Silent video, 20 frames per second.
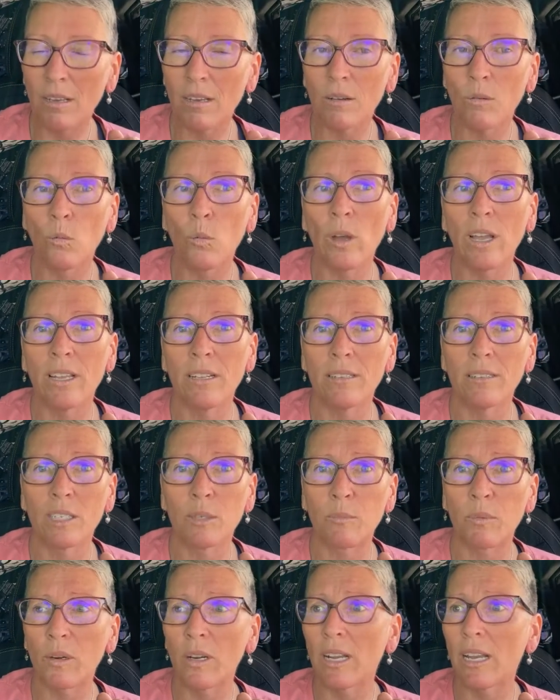wet
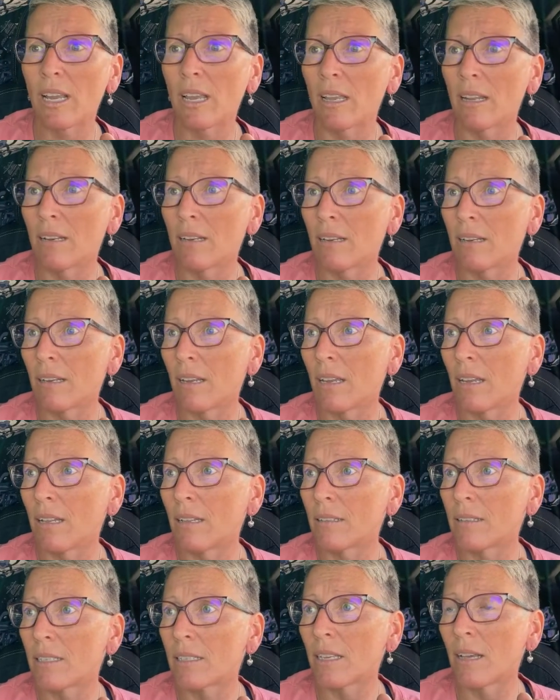spring
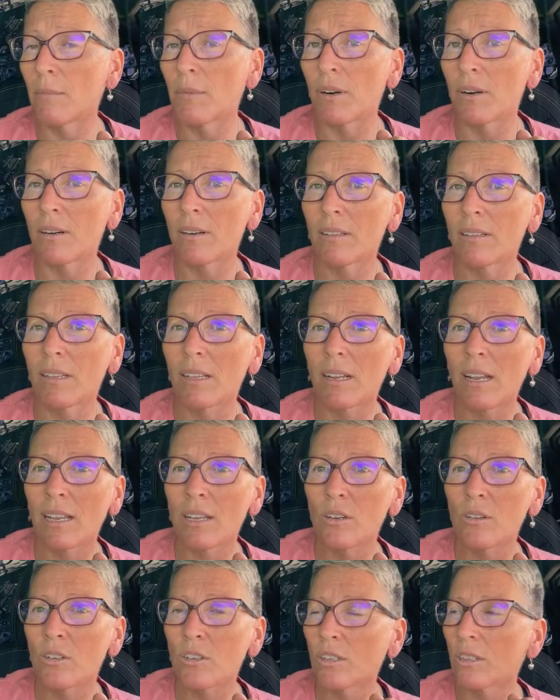and summer than I
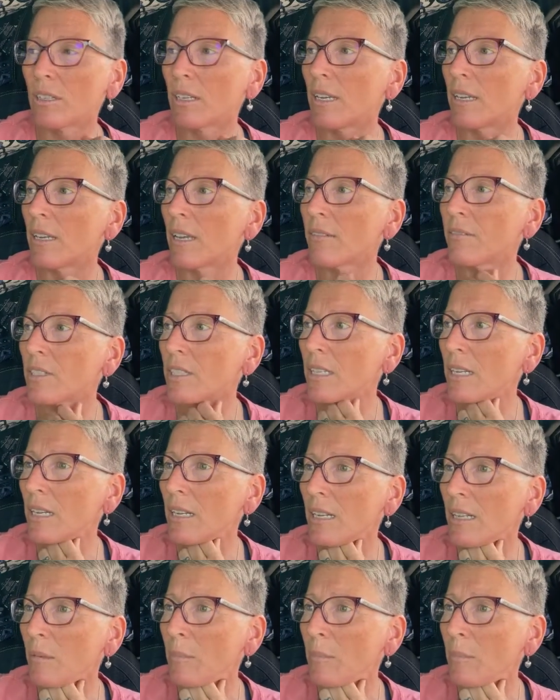usually have seen in the